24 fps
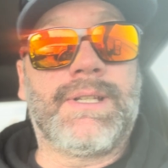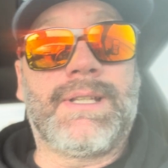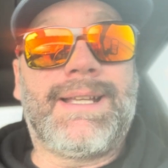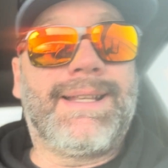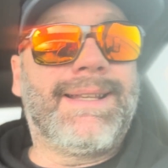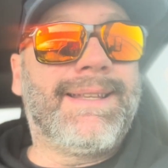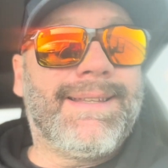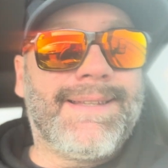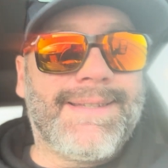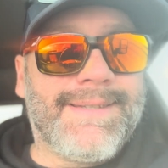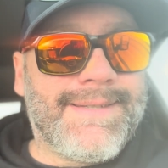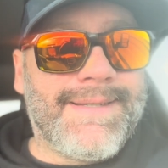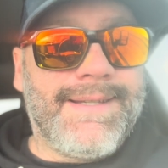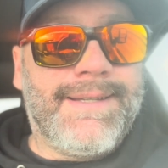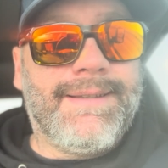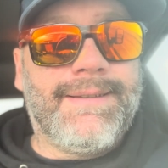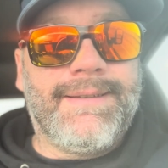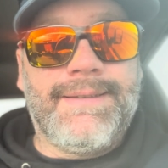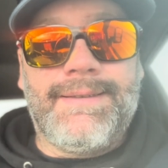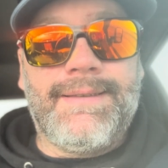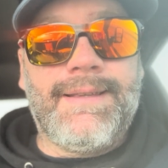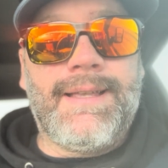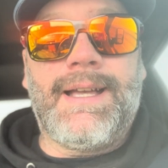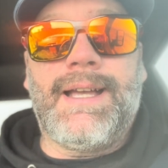I didn't see
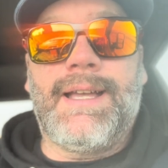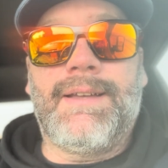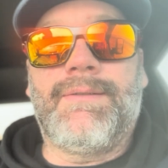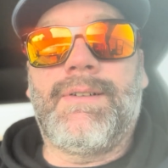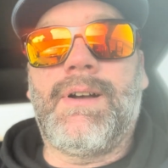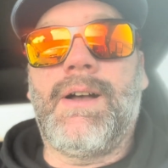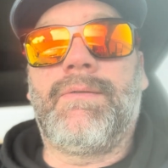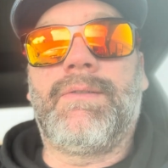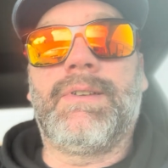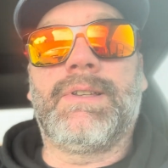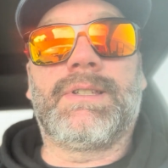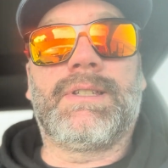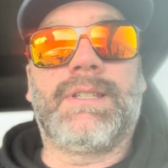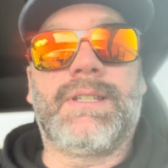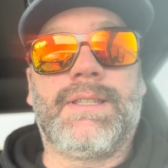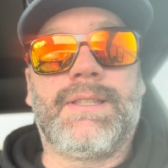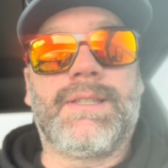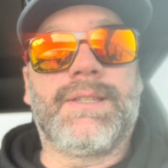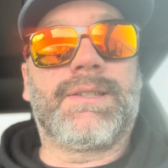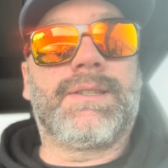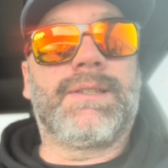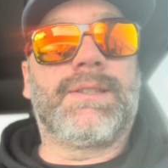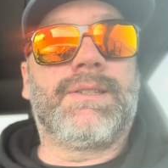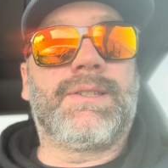it live, obviously.
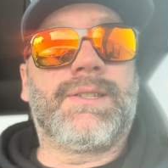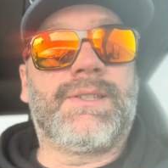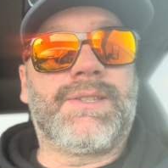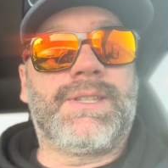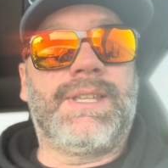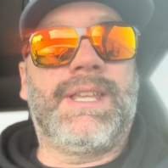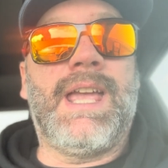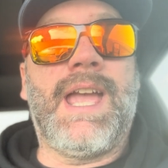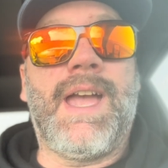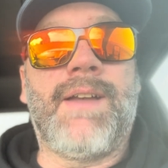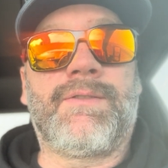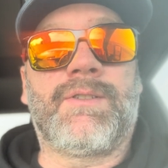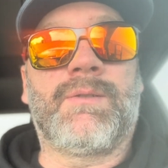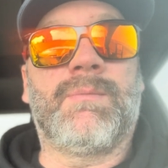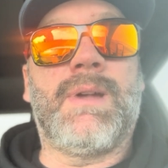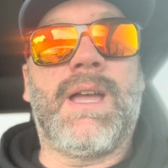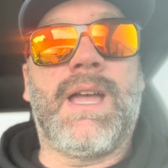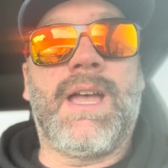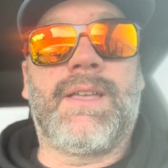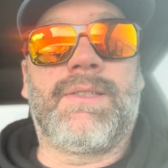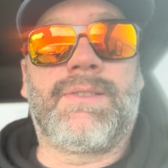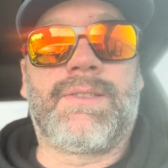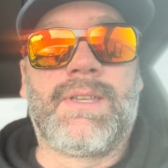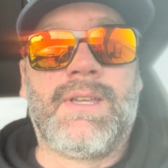This is just the
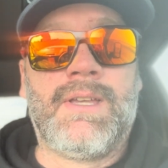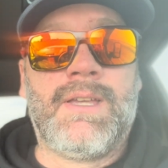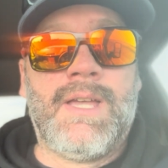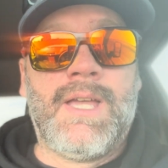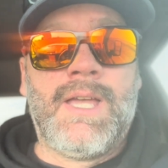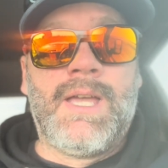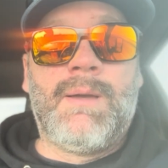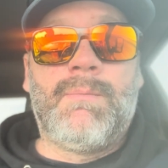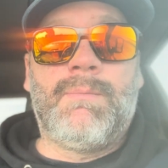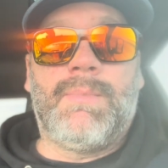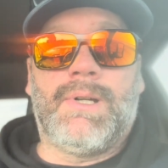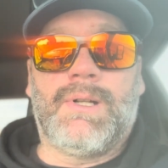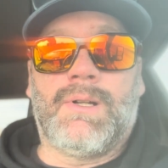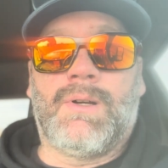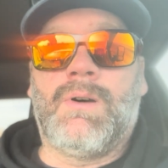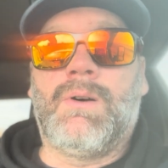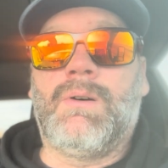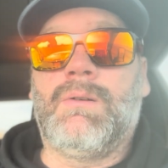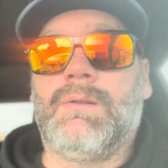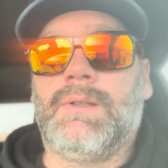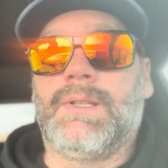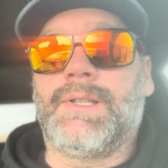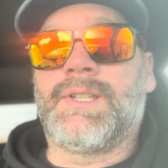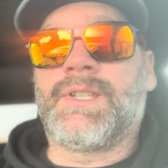aftermath. But
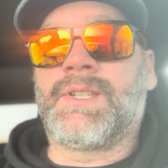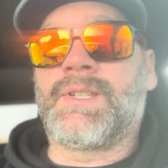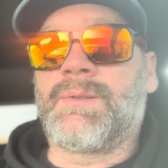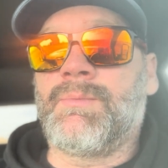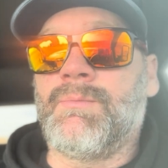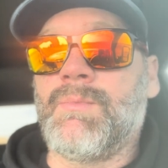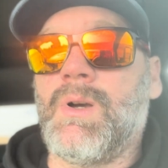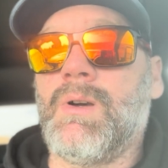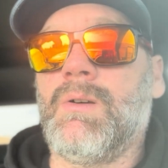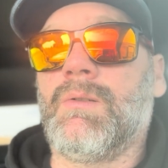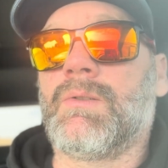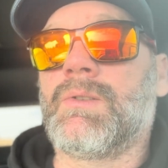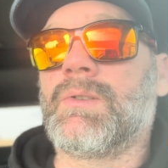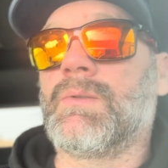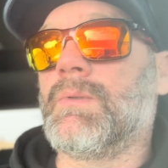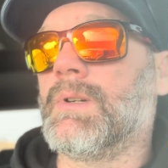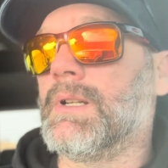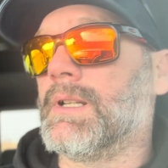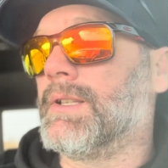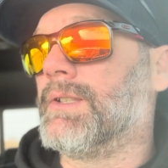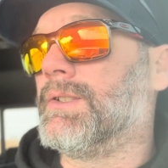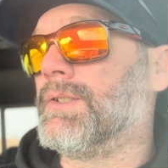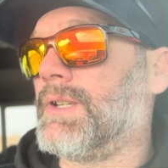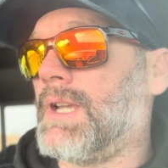holy smokes,
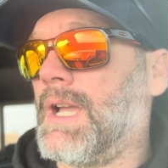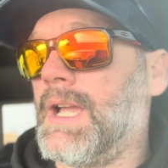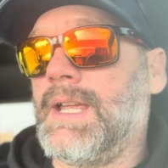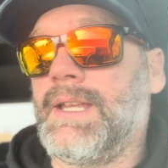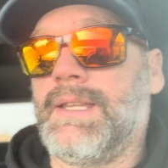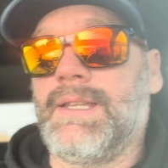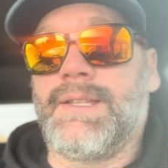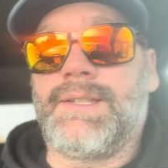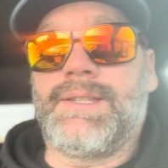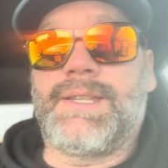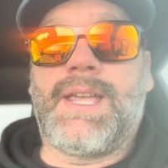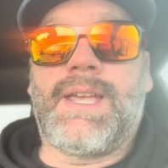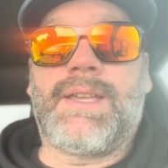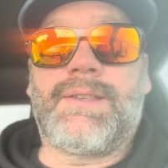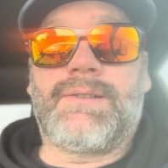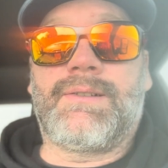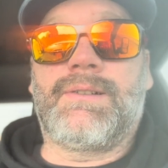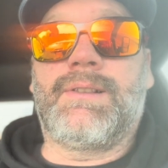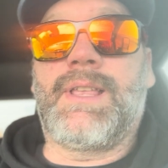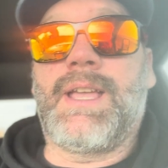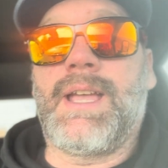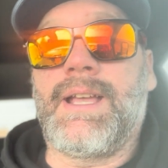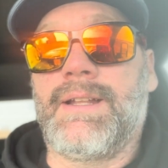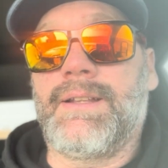what a giant
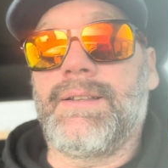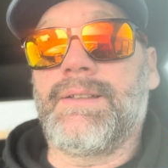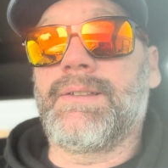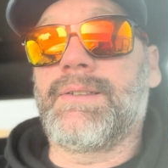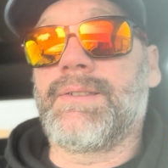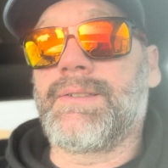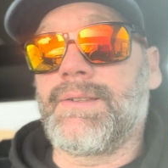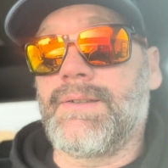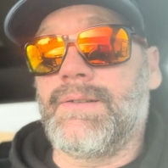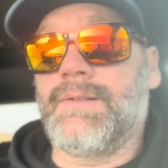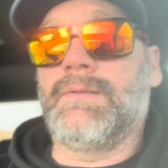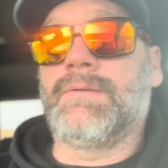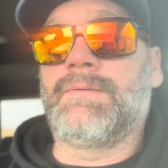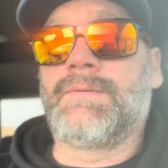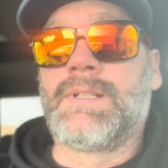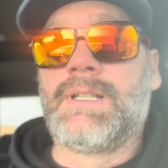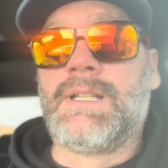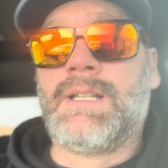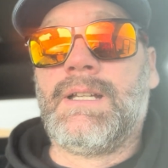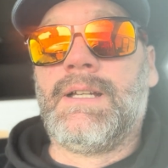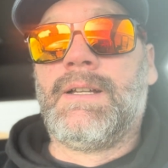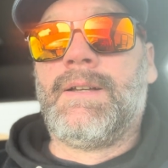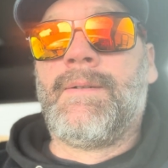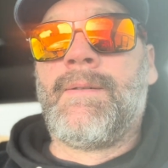disaster that is. So
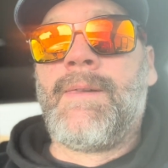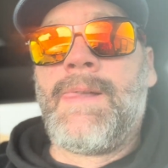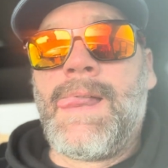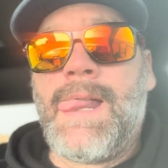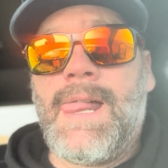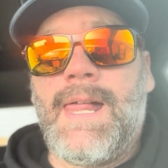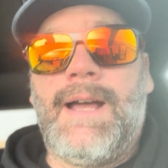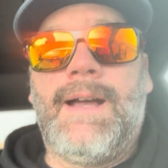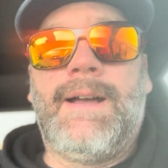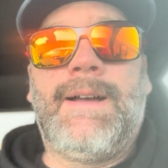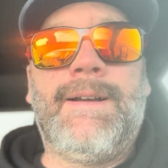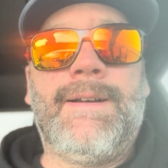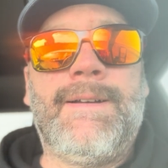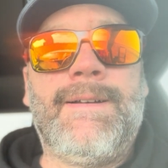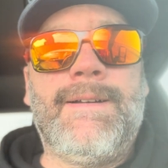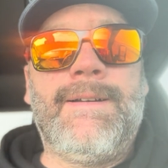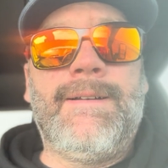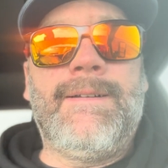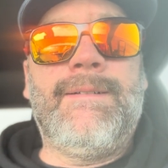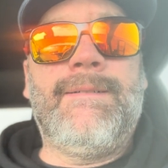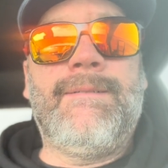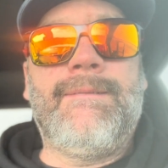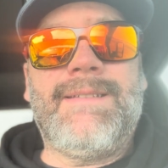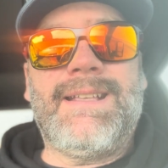
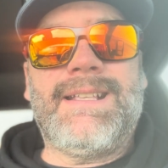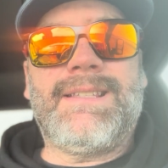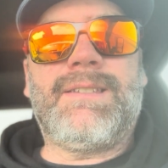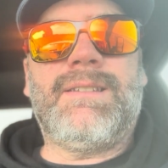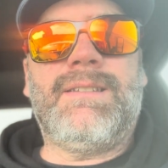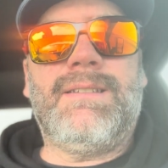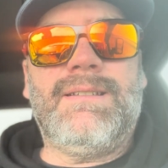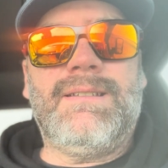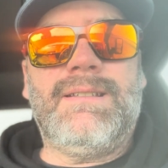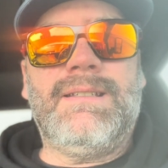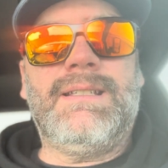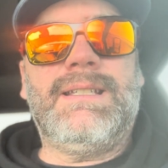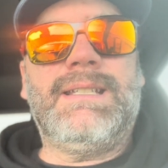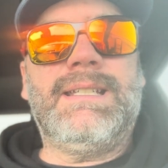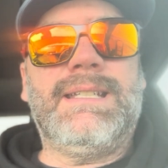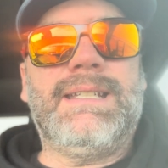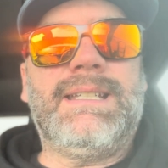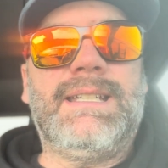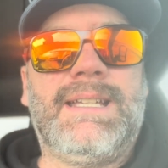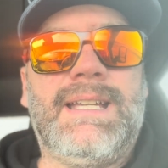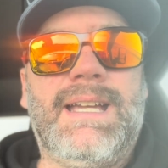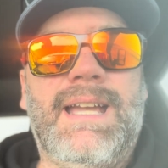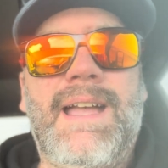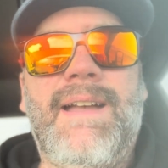that's all I
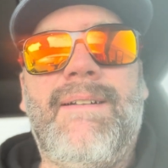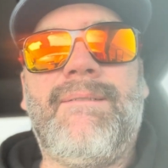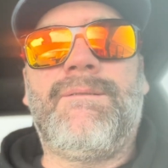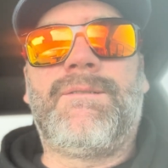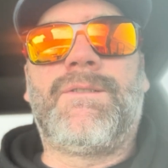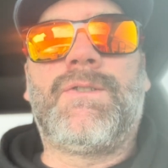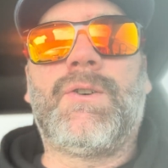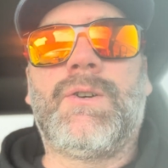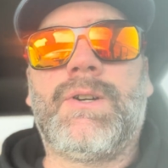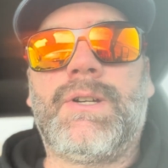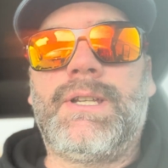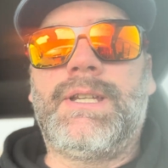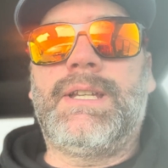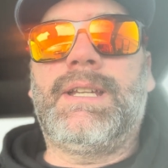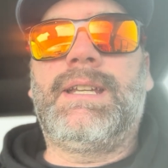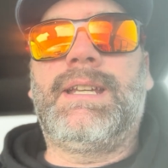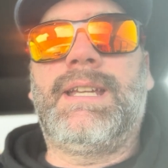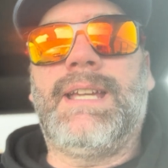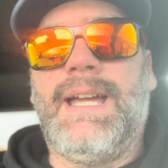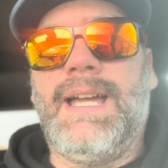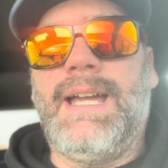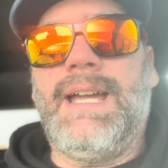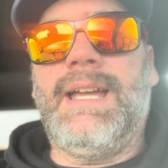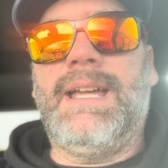got for you
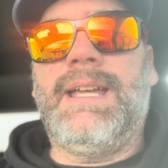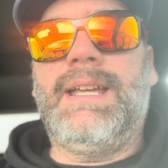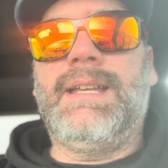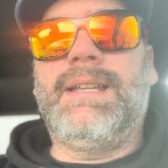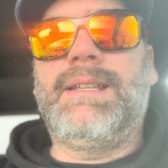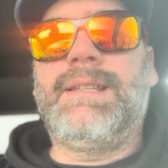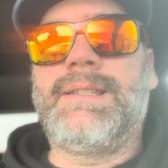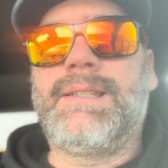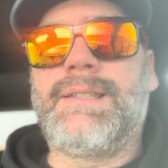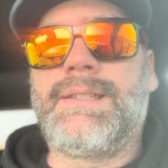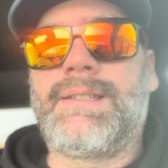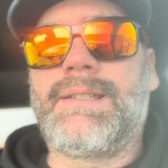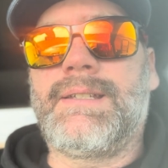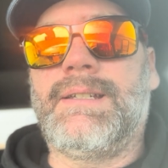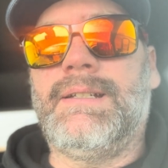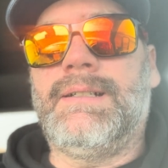guys.